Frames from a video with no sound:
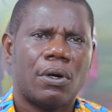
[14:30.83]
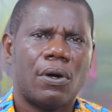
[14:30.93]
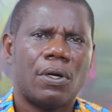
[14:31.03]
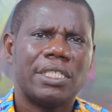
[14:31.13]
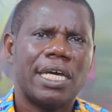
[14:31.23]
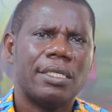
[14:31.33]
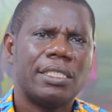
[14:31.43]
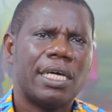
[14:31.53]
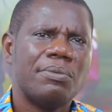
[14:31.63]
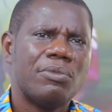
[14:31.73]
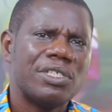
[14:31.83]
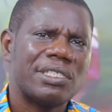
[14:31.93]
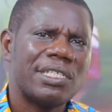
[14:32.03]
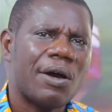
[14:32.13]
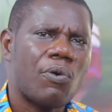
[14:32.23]
or the
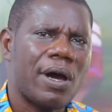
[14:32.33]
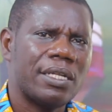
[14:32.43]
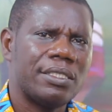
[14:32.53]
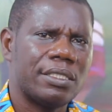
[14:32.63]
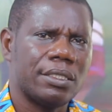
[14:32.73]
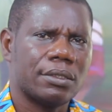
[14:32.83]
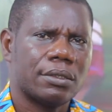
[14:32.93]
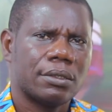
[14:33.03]
emotional quality,